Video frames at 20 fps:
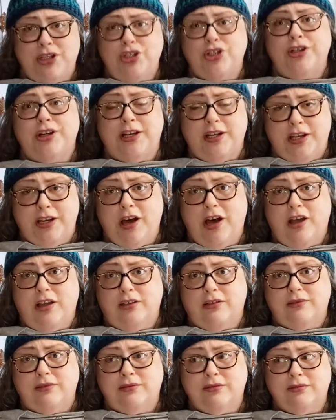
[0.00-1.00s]
Street,
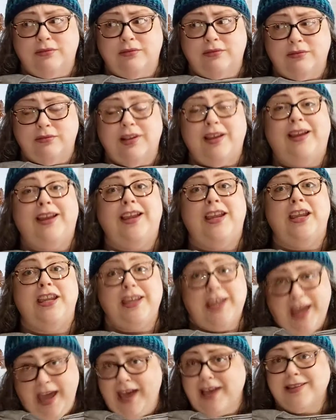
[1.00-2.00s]
y'all.
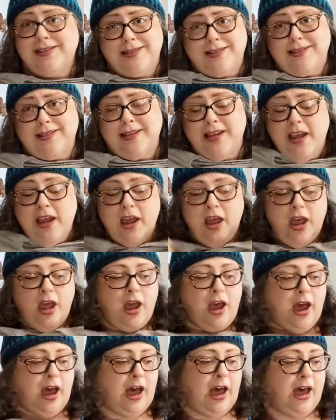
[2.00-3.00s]
Yes.
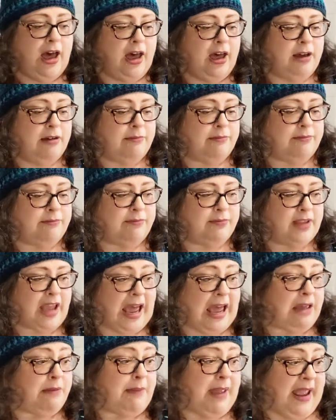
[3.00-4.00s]
Um,
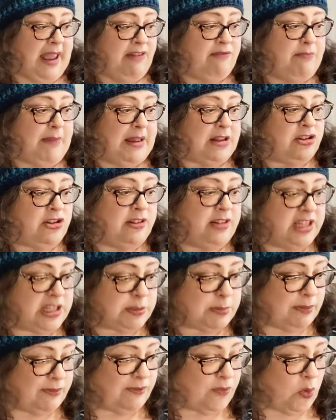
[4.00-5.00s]
I may have mentioned
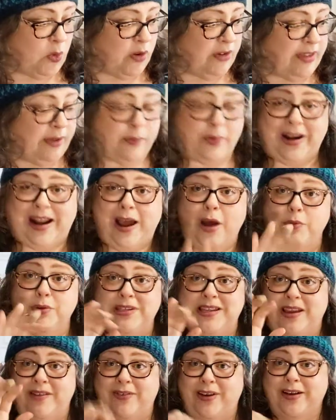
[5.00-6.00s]
this before that when I
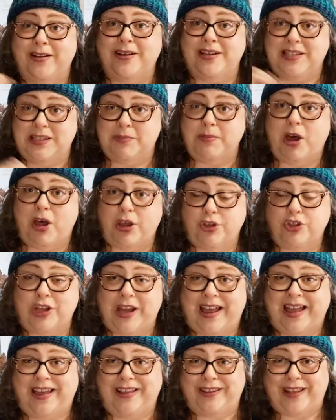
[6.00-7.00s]
was a very small
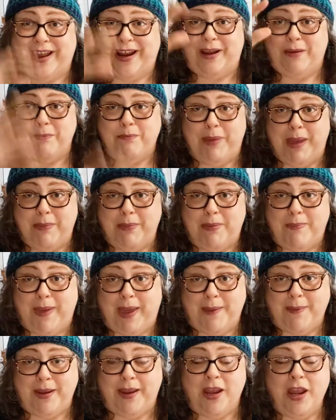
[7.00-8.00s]
child, like a baby
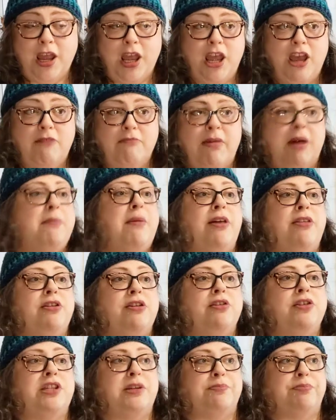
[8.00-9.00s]
baby, my mother
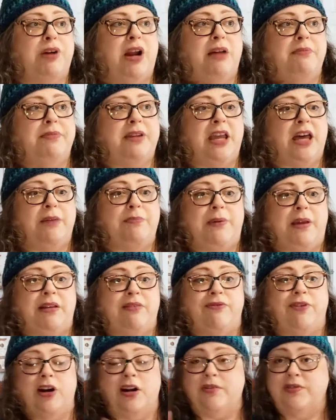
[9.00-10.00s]
used to prop me up in
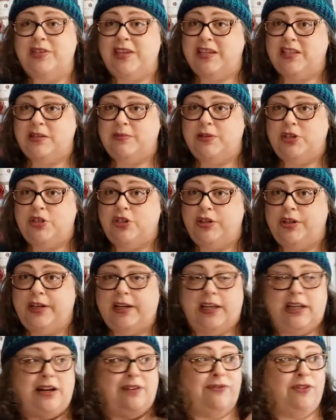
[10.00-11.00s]
front of Sesame
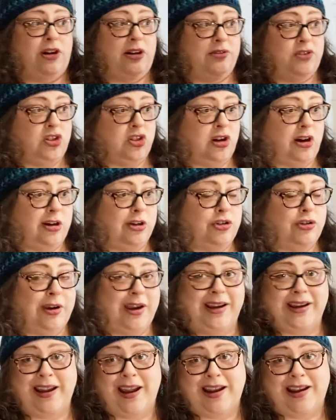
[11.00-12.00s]
Street and in front of Star
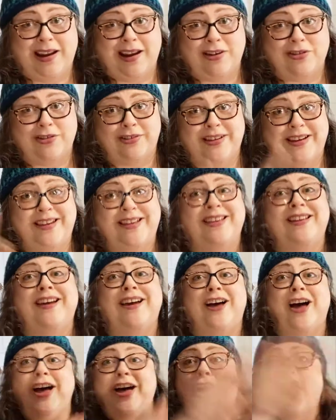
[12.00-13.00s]
Trek, and actually,
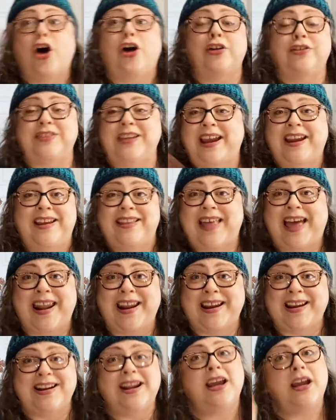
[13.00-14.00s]
all taking that
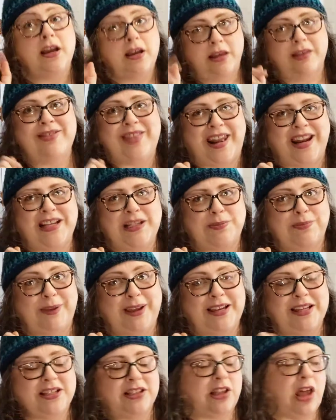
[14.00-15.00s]
in, that
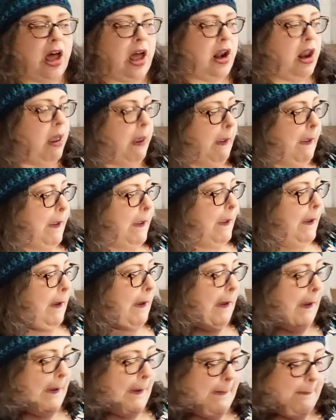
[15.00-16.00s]
explains a lot.
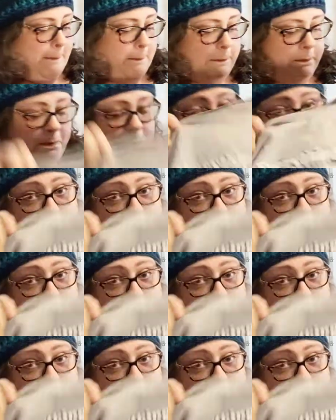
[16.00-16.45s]
Um,